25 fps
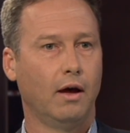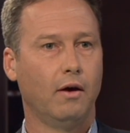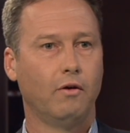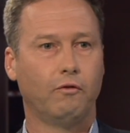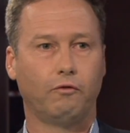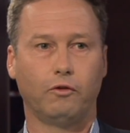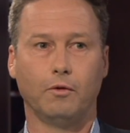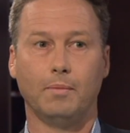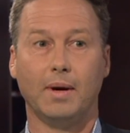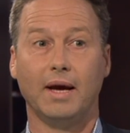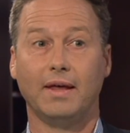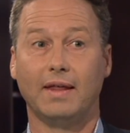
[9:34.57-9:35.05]

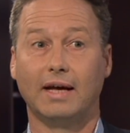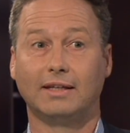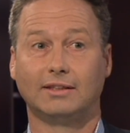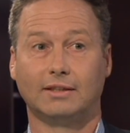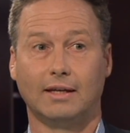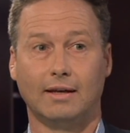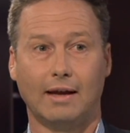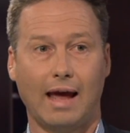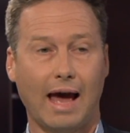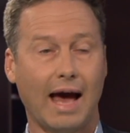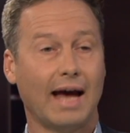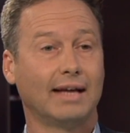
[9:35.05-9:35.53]
For me, that's
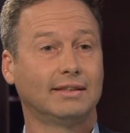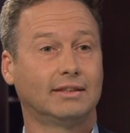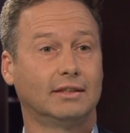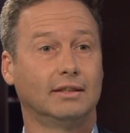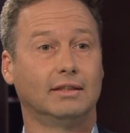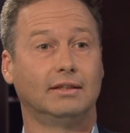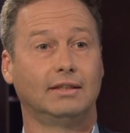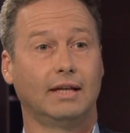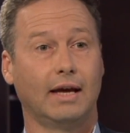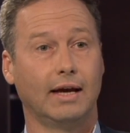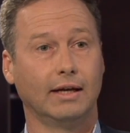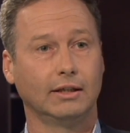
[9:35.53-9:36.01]
an
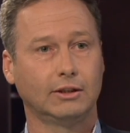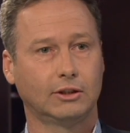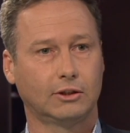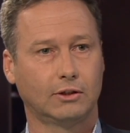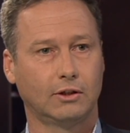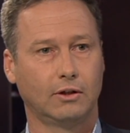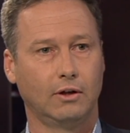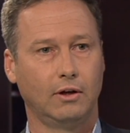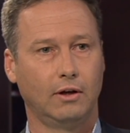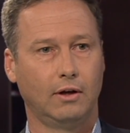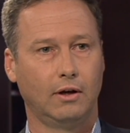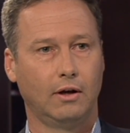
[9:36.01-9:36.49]
acid test
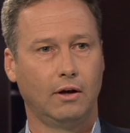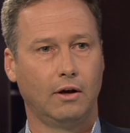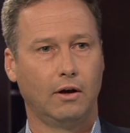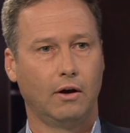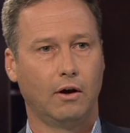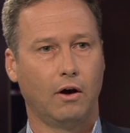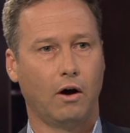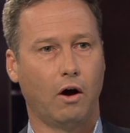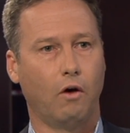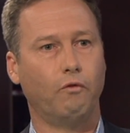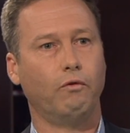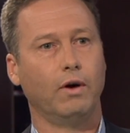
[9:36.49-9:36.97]

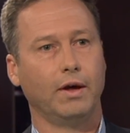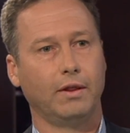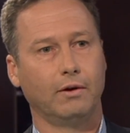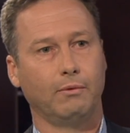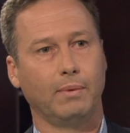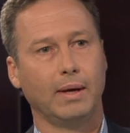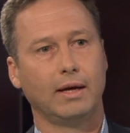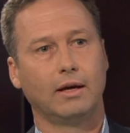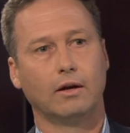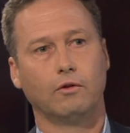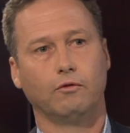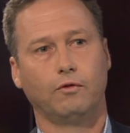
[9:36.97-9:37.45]
of whether
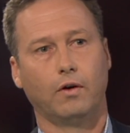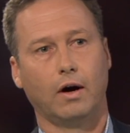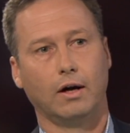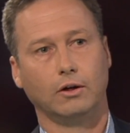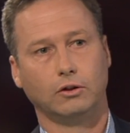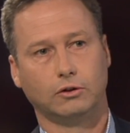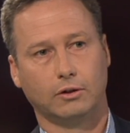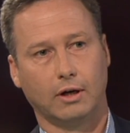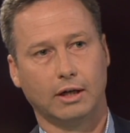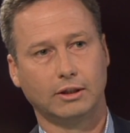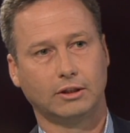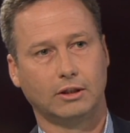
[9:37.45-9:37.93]
we can find
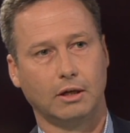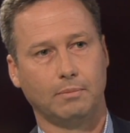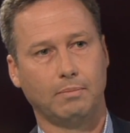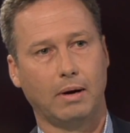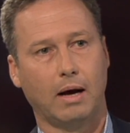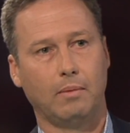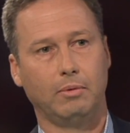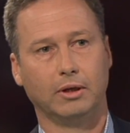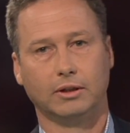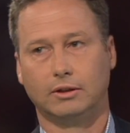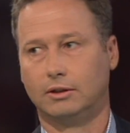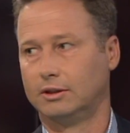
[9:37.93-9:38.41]
trust in
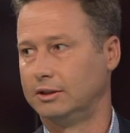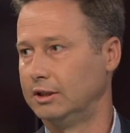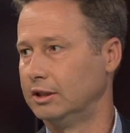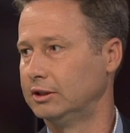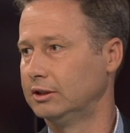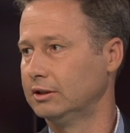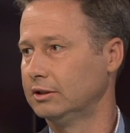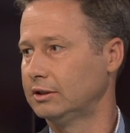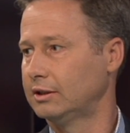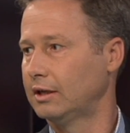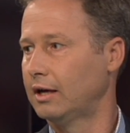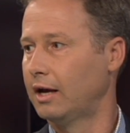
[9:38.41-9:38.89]
public
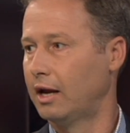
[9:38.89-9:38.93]
decisions.